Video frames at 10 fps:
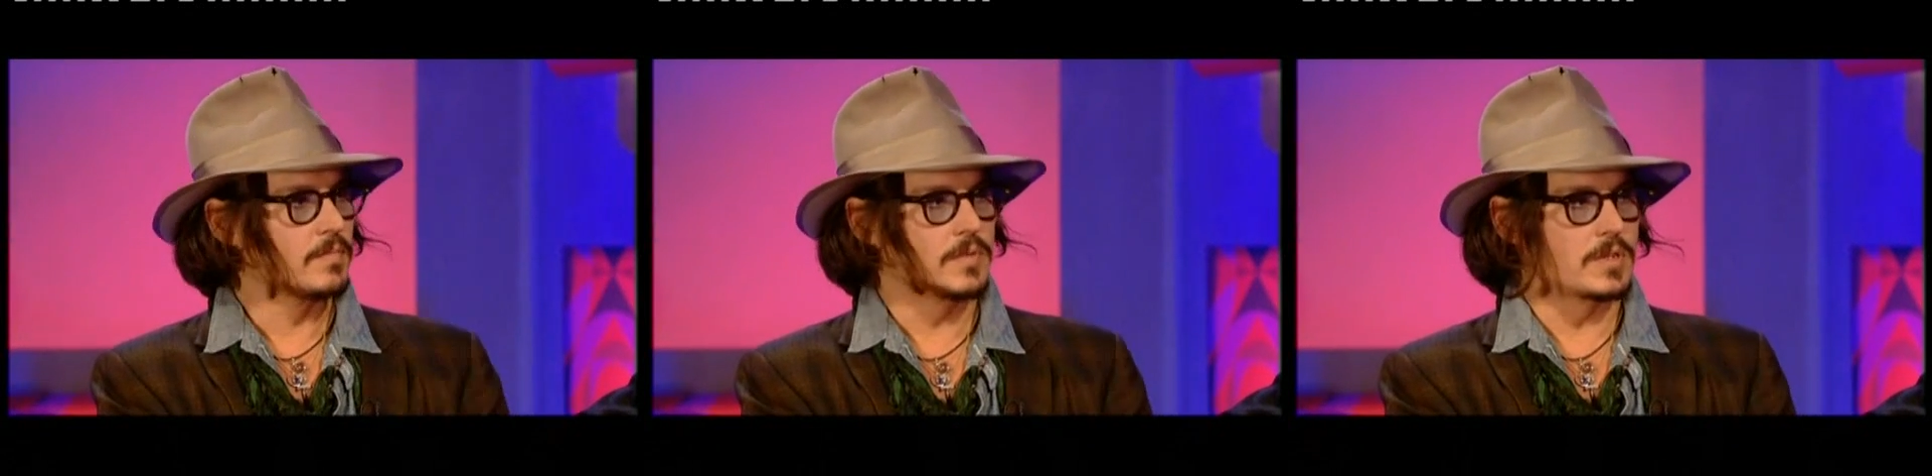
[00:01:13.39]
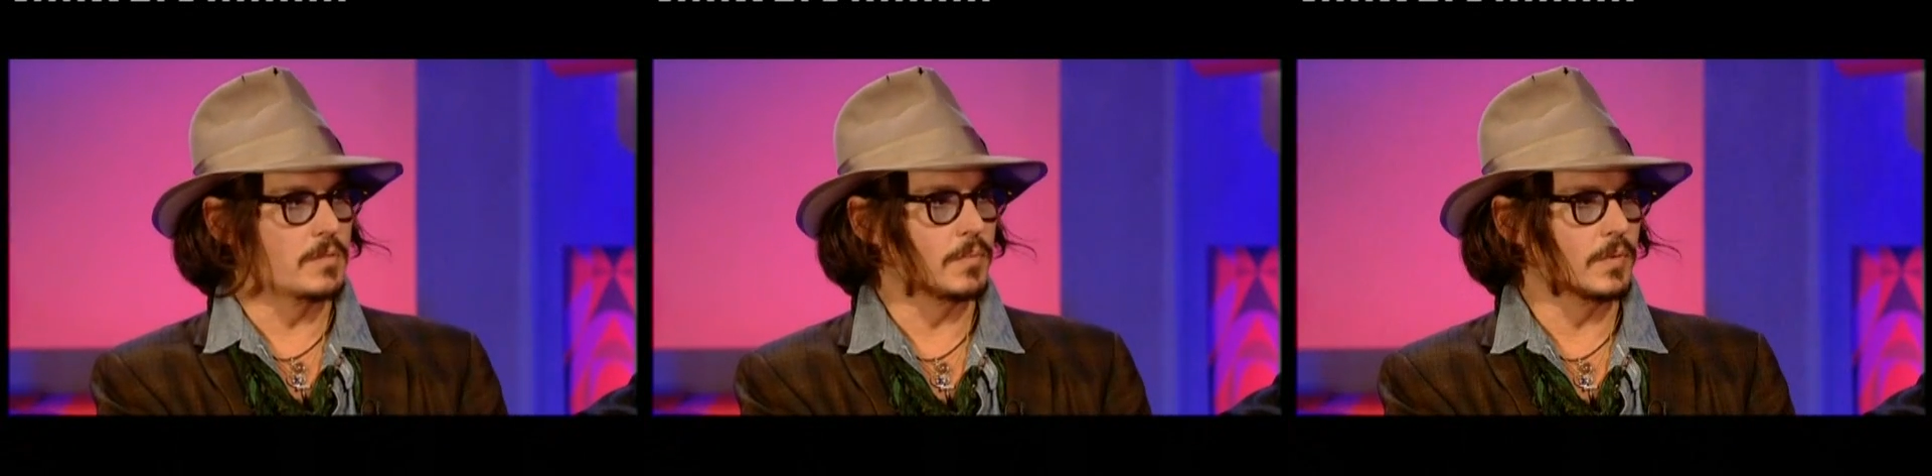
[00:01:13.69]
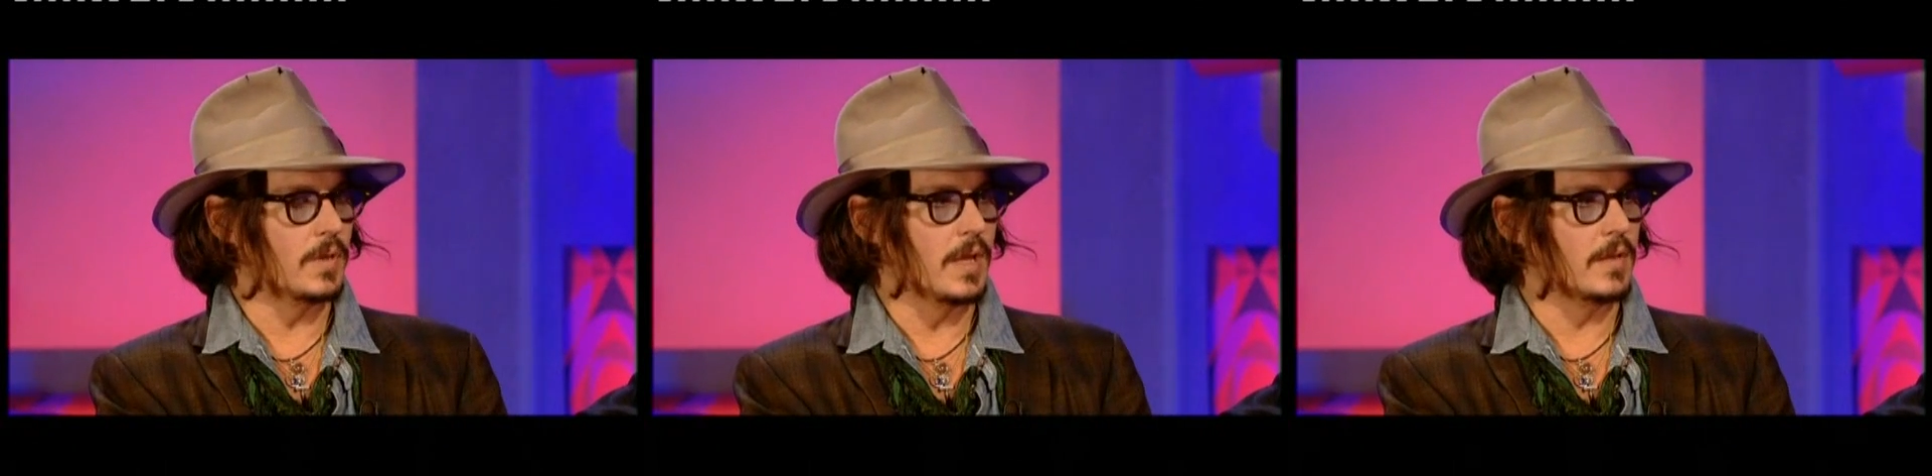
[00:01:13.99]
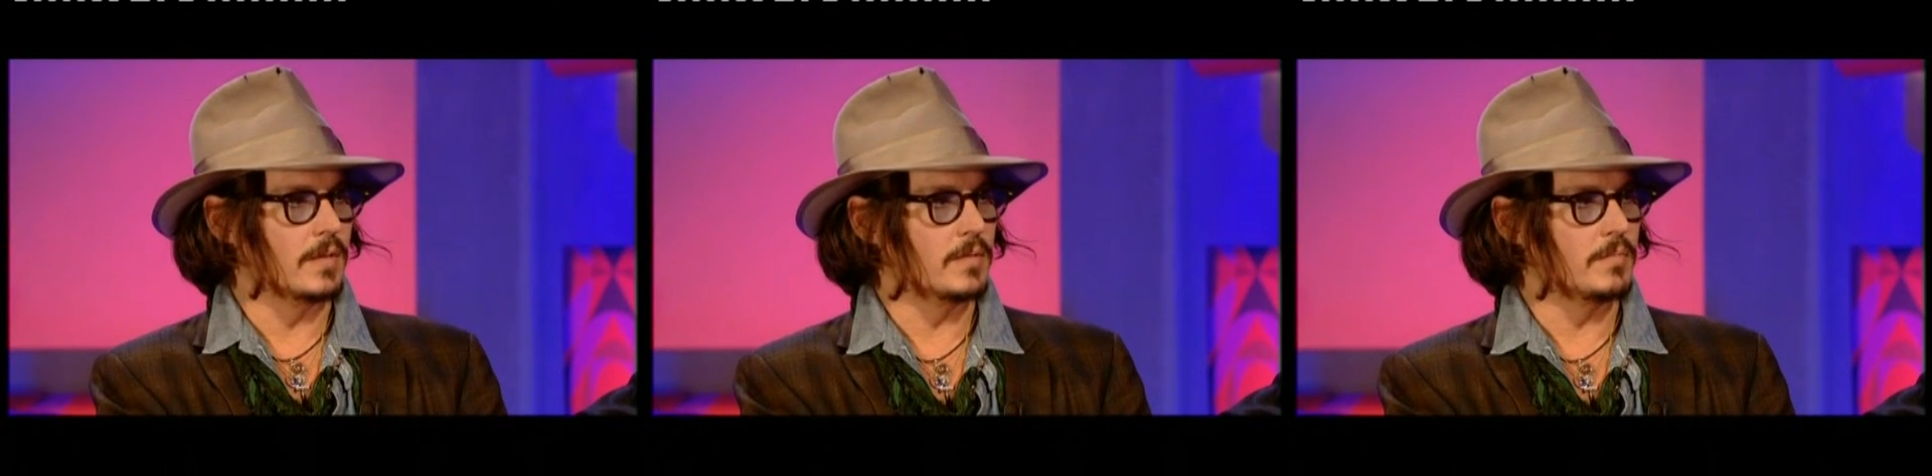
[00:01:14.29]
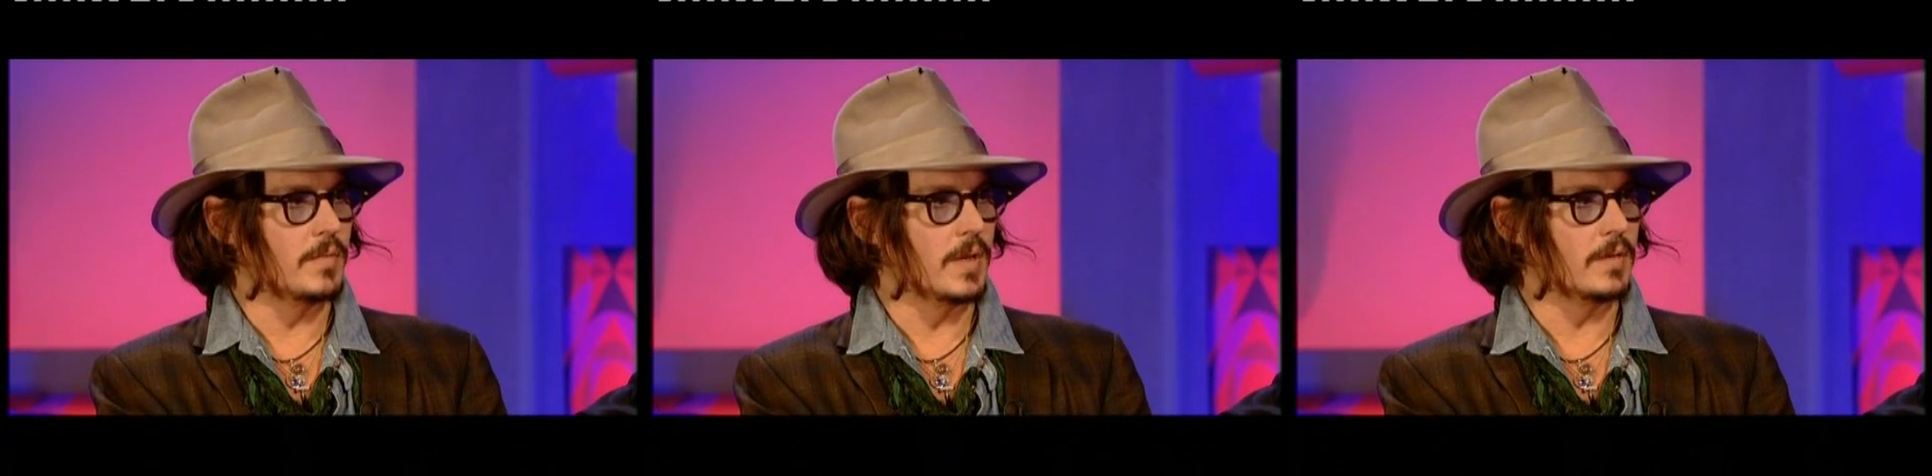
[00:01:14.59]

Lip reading: simple and